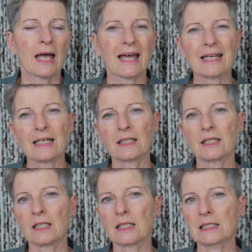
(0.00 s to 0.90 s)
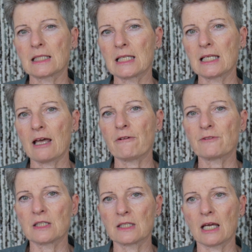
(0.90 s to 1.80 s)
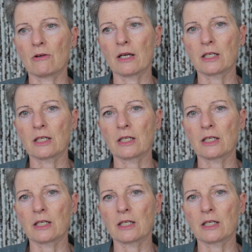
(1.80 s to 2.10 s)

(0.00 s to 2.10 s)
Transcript: and anything that's left in there I